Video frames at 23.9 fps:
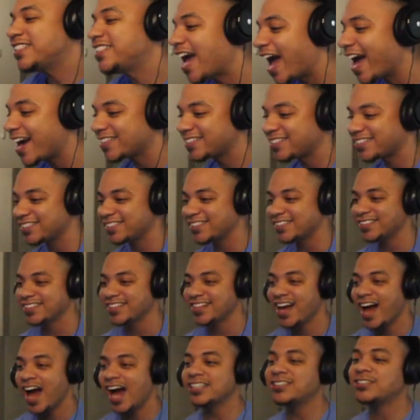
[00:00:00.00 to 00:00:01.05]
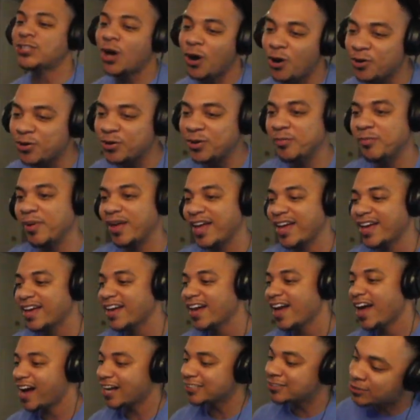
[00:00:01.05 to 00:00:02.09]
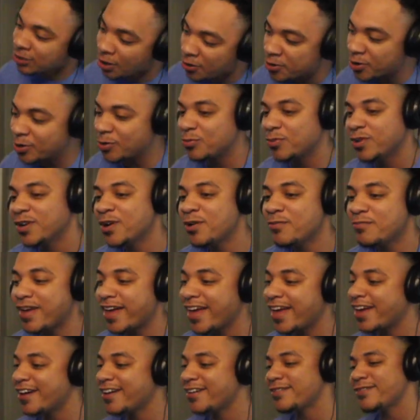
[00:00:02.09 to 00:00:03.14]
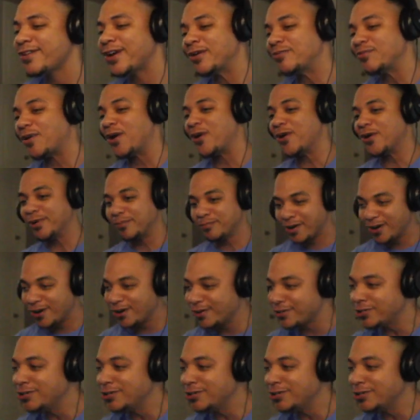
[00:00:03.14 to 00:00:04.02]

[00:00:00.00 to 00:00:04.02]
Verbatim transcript: Jackson. I told him, man. I told him, man. Come on, bro.